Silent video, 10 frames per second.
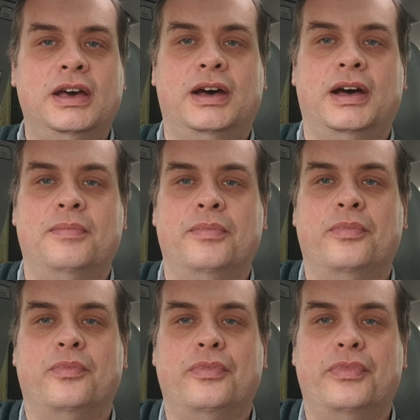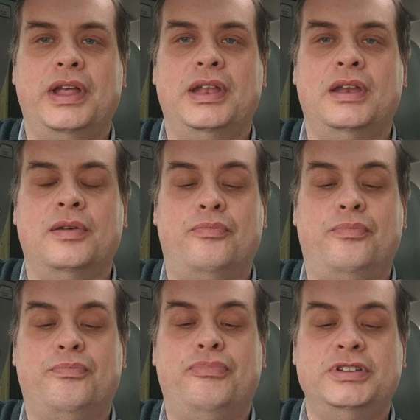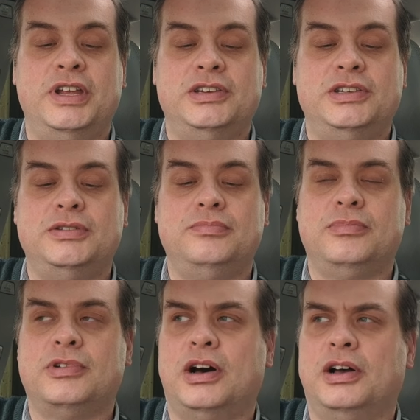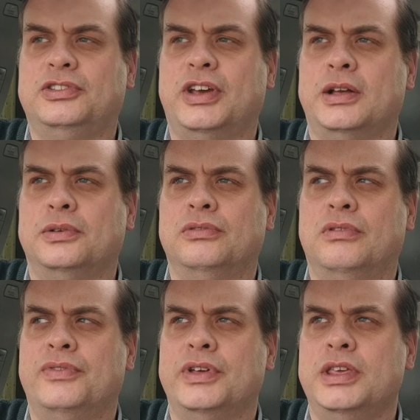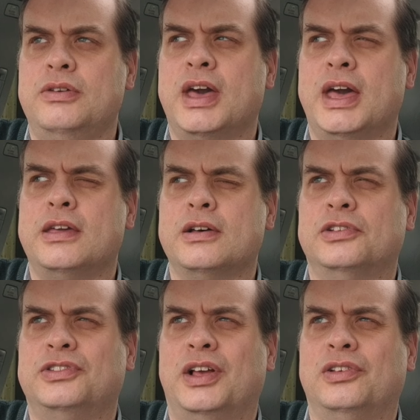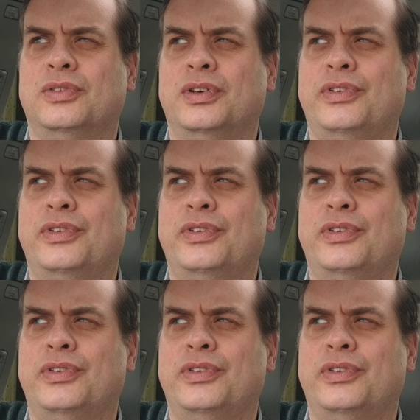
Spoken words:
in British car sales, or rather UK car sales.